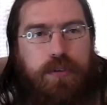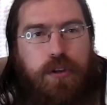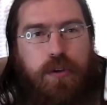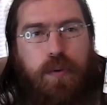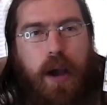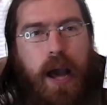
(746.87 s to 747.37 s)

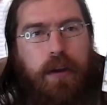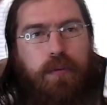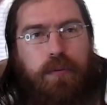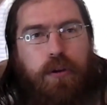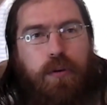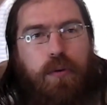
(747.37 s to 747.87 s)
so I
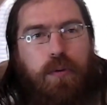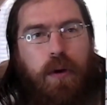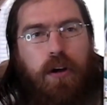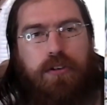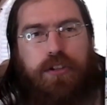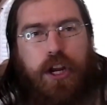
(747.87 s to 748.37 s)
don't know who
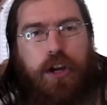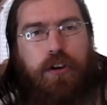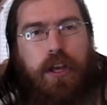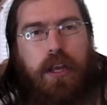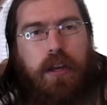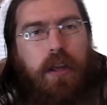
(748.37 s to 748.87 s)
all shared
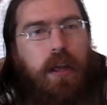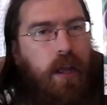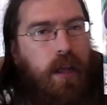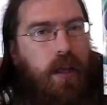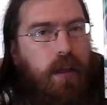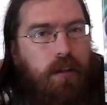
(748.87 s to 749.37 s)
it,
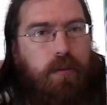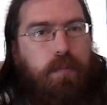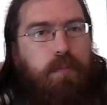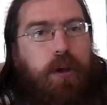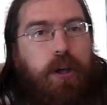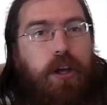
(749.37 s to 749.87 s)

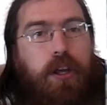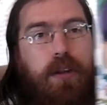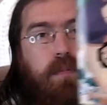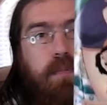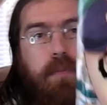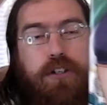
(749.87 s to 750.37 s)

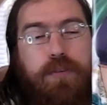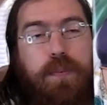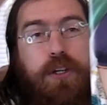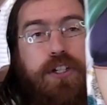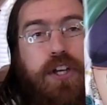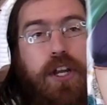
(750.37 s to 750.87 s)
but much
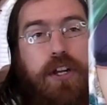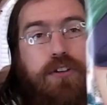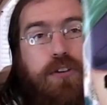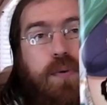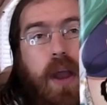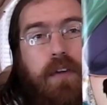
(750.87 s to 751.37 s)
appreciated
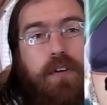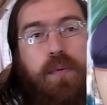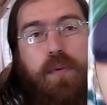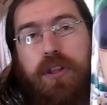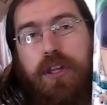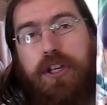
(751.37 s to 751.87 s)
to
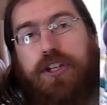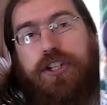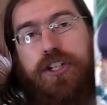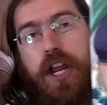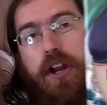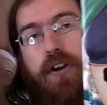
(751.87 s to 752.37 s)
everyone that
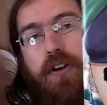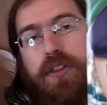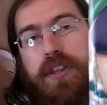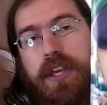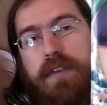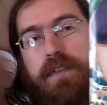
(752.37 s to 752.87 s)

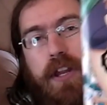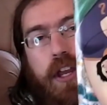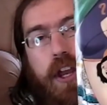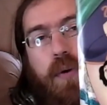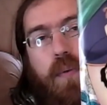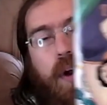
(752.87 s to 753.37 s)
shared the video